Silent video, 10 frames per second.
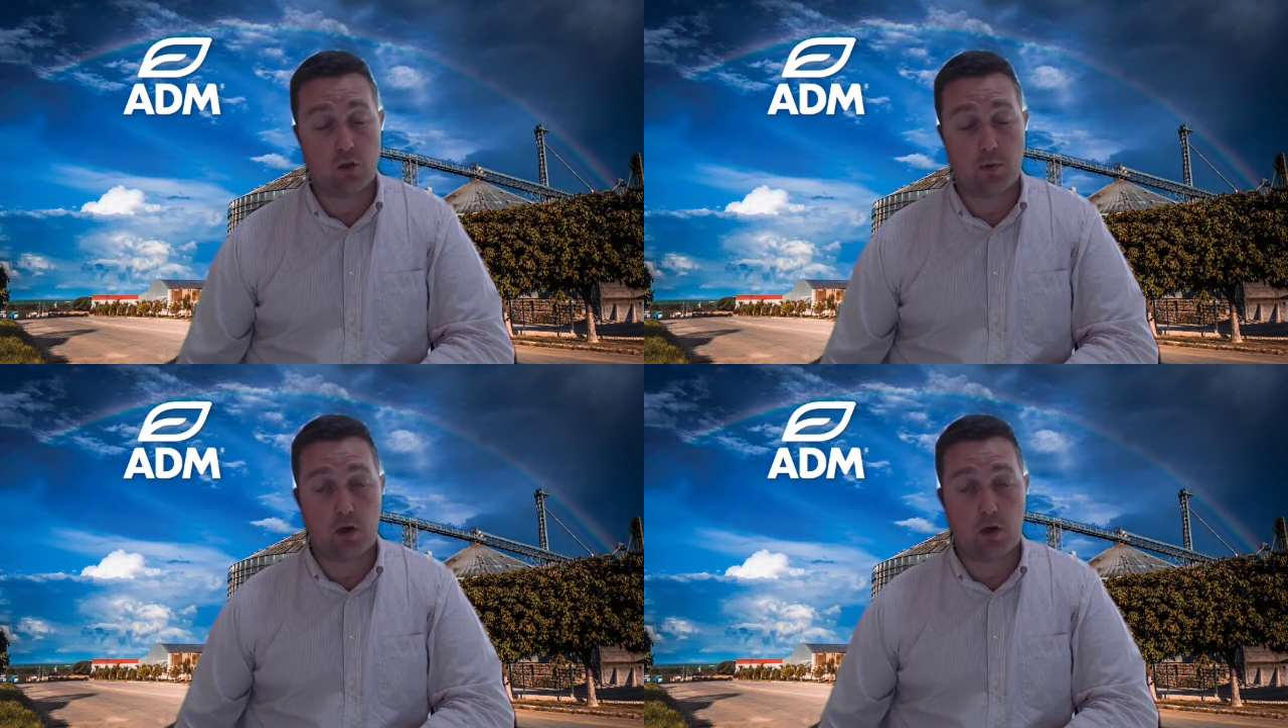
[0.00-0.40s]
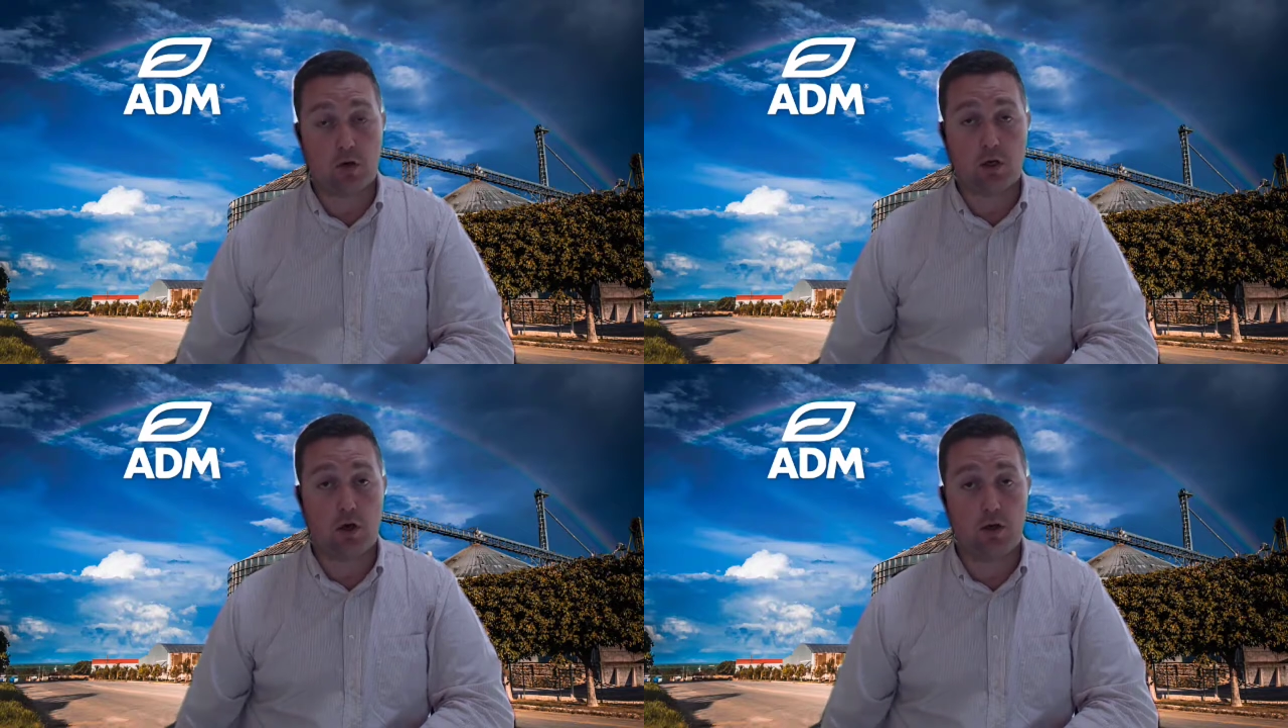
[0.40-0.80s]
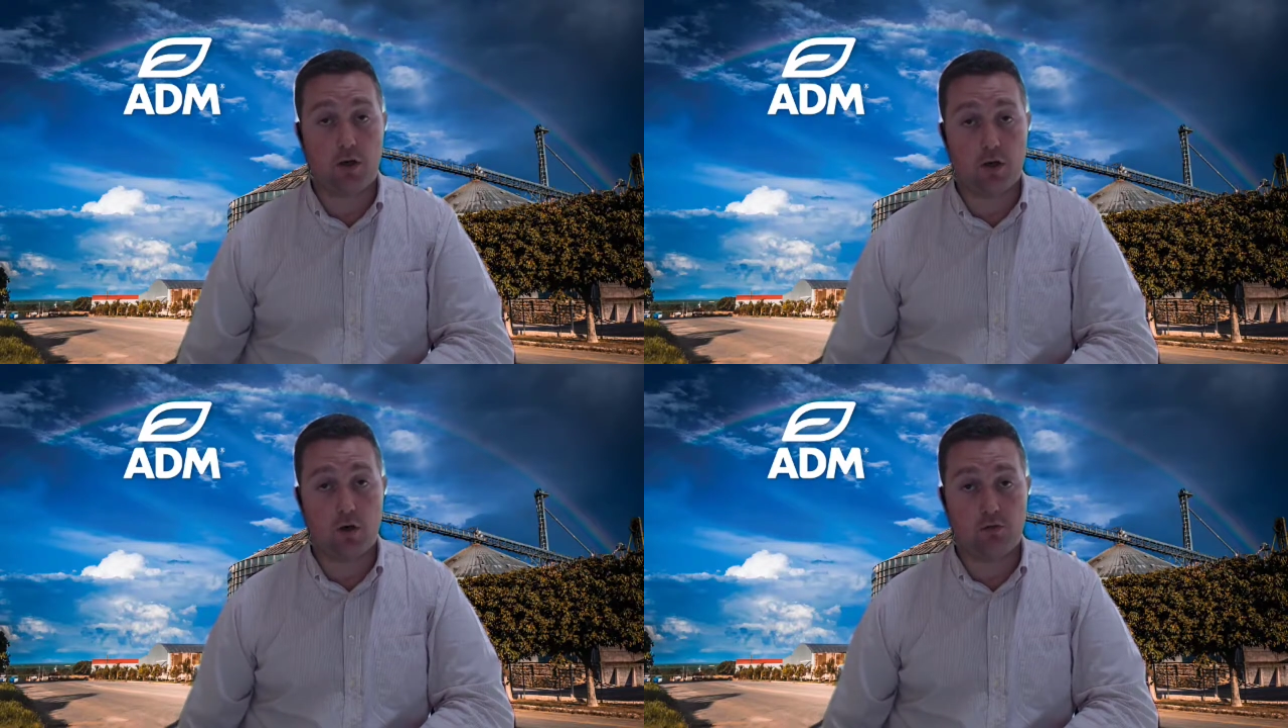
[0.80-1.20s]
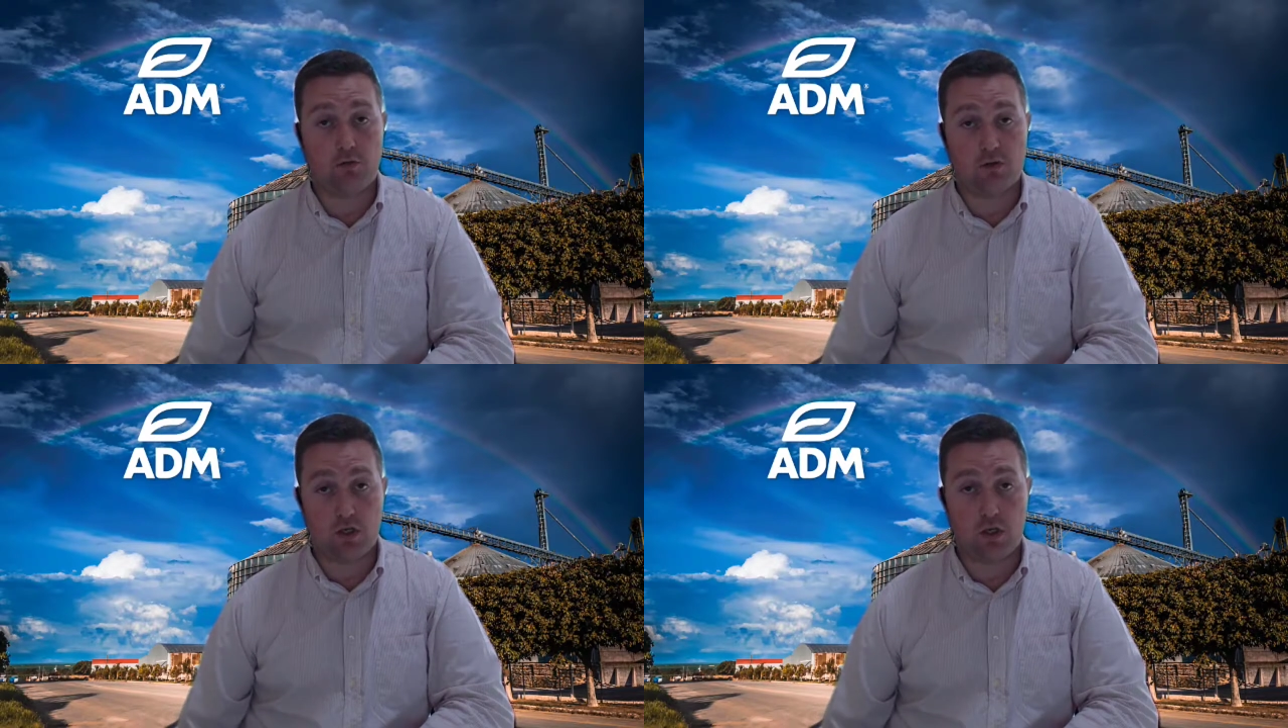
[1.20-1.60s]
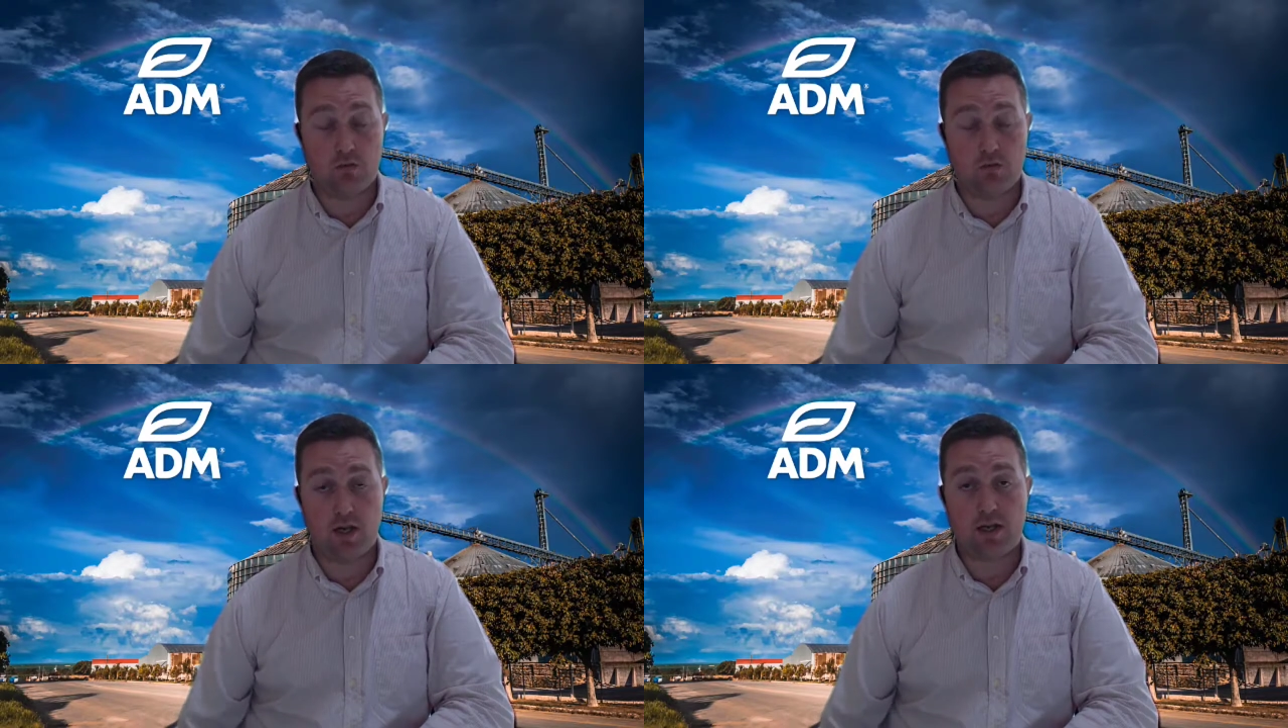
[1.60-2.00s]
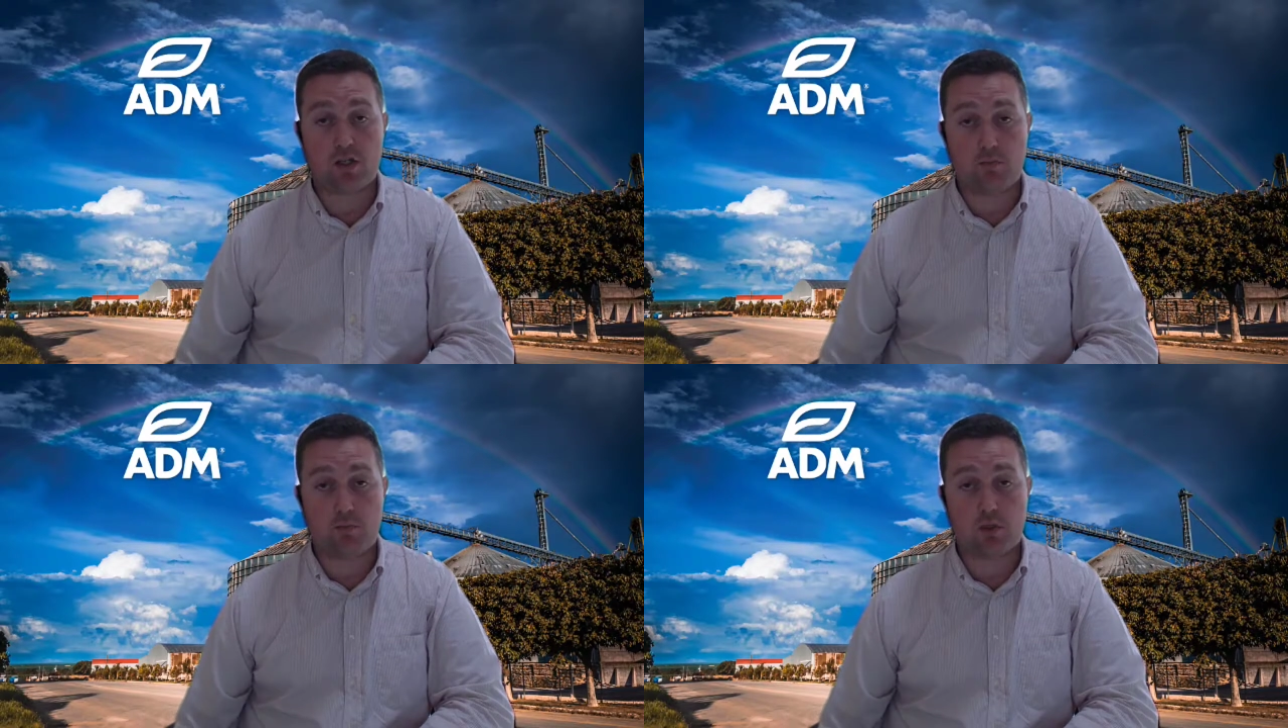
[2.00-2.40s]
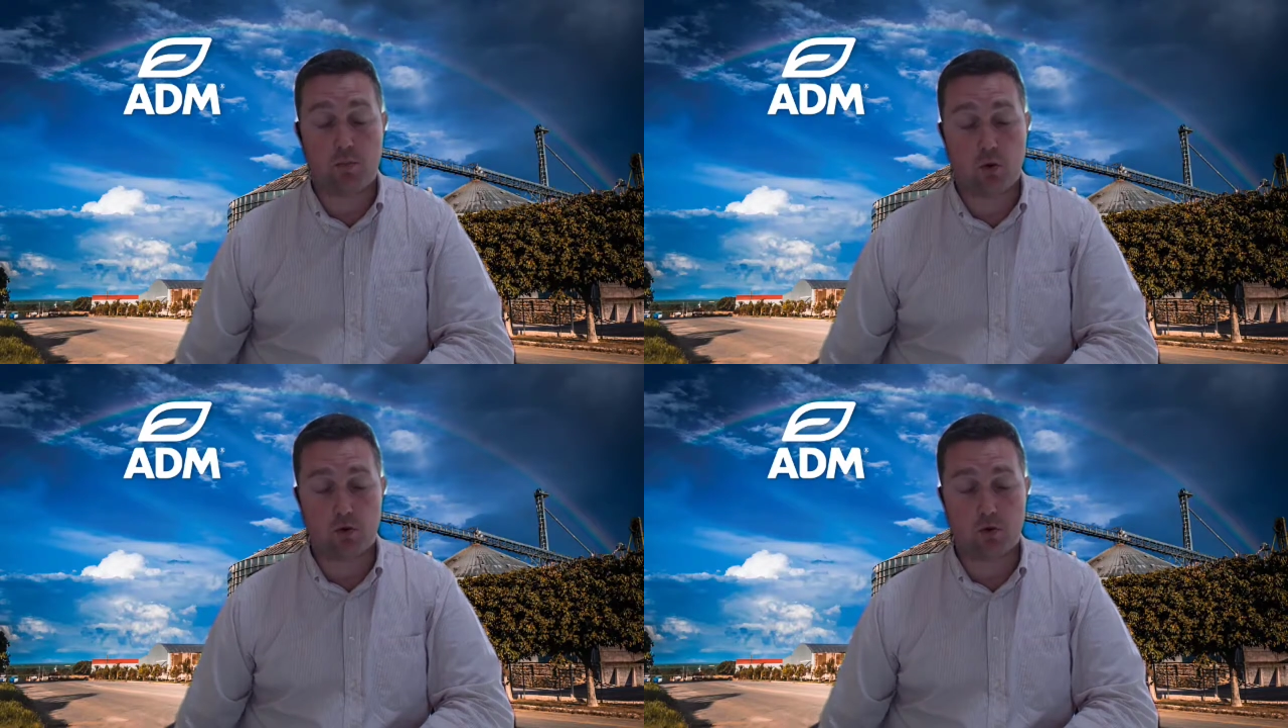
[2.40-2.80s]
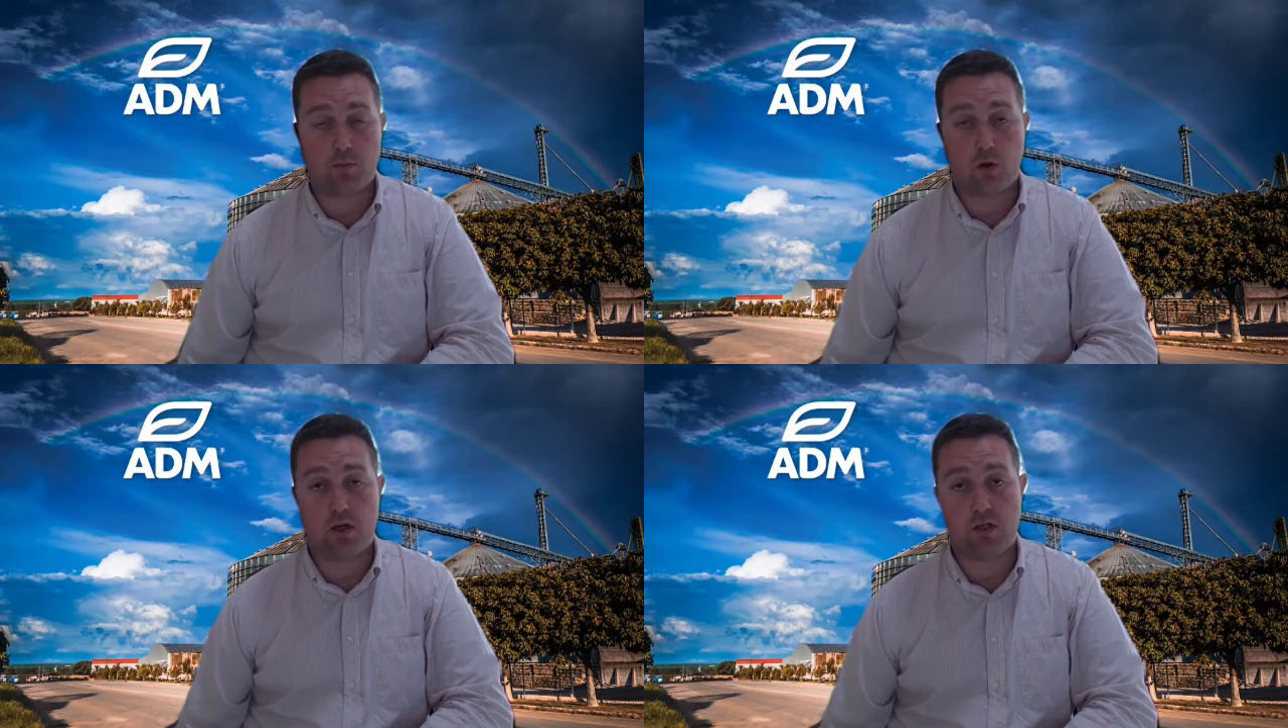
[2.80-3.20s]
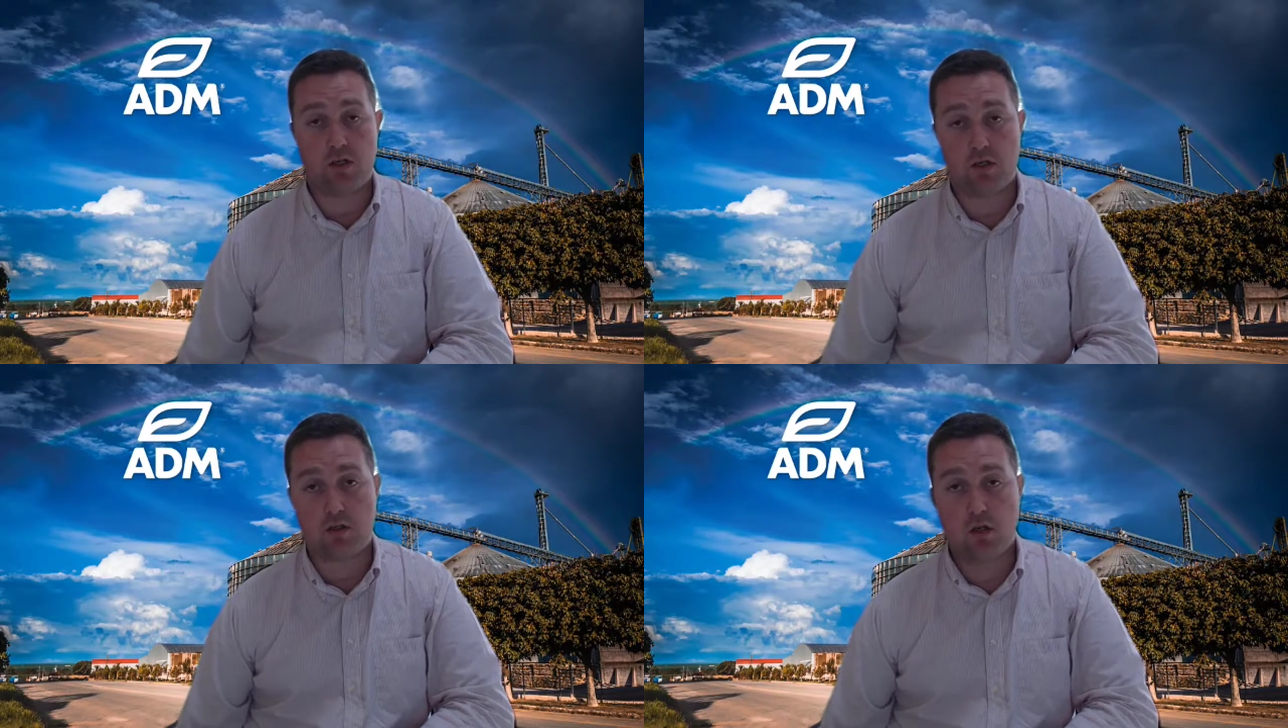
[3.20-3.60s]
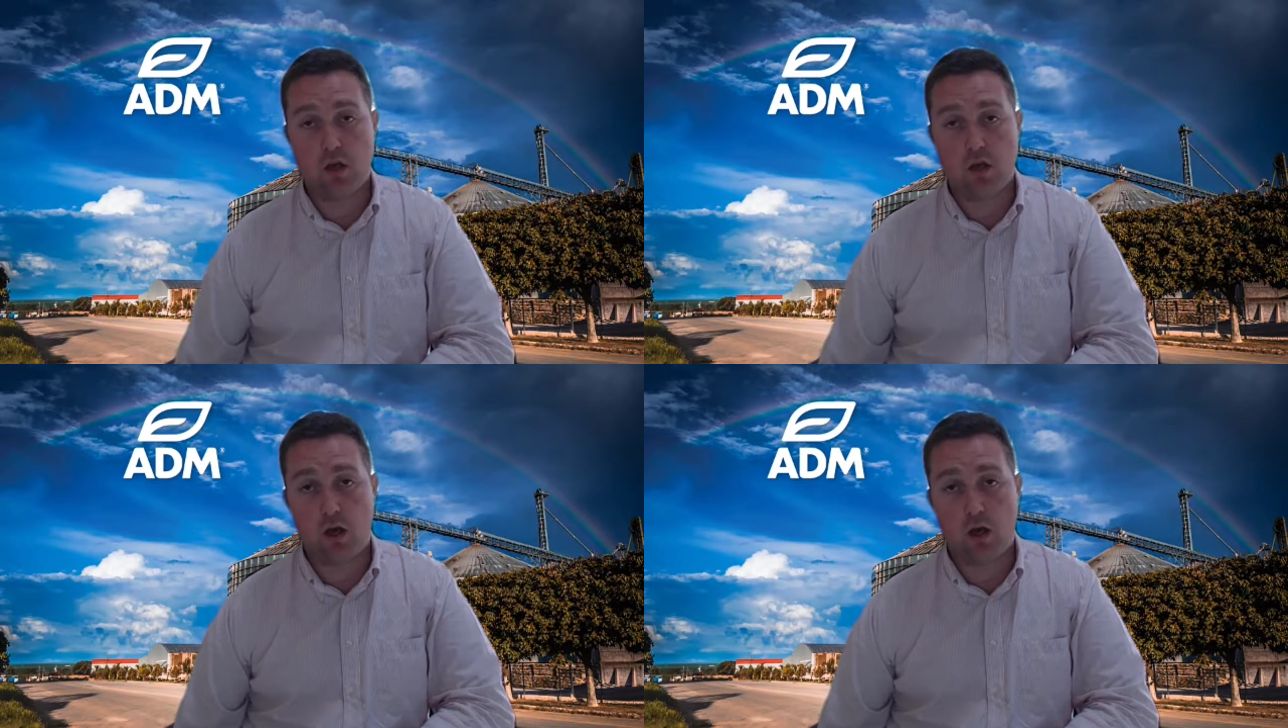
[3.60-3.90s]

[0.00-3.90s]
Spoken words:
caused by Hurricane Ida obviously lent some support to prices,